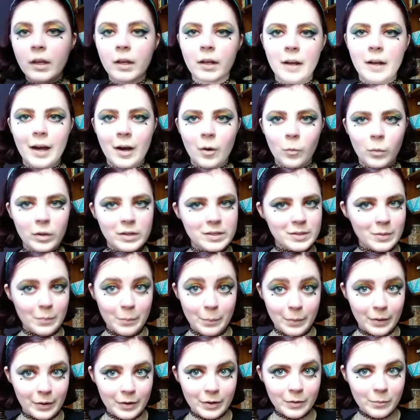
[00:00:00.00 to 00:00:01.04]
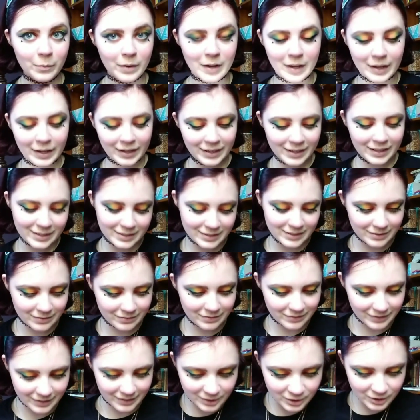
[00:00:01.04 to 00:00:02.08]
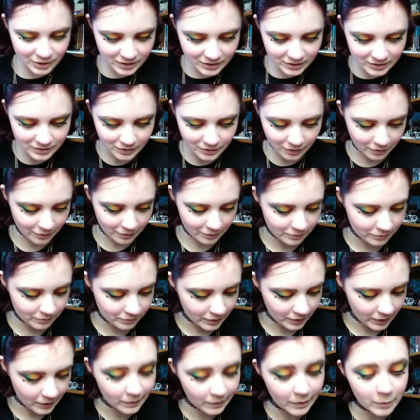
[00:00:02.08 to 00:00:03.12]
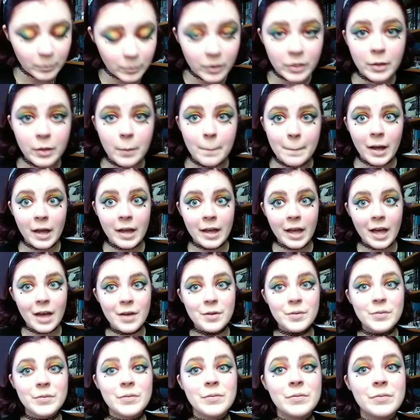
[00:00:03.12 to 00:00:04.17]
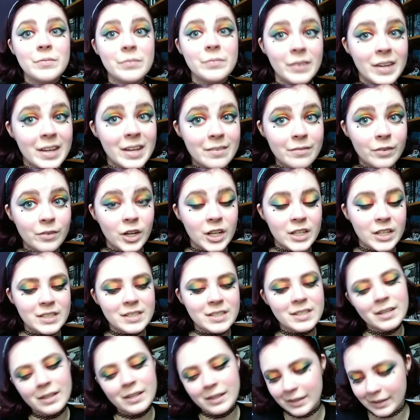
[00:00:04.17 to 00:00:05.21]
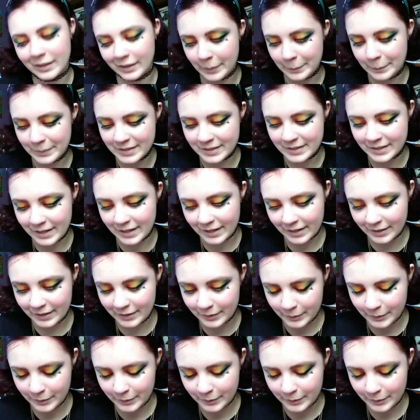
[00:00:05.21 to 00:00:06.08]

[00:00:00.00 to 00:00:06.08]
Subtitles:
Now, what's a better way to finish this off than with my favorite lipstick?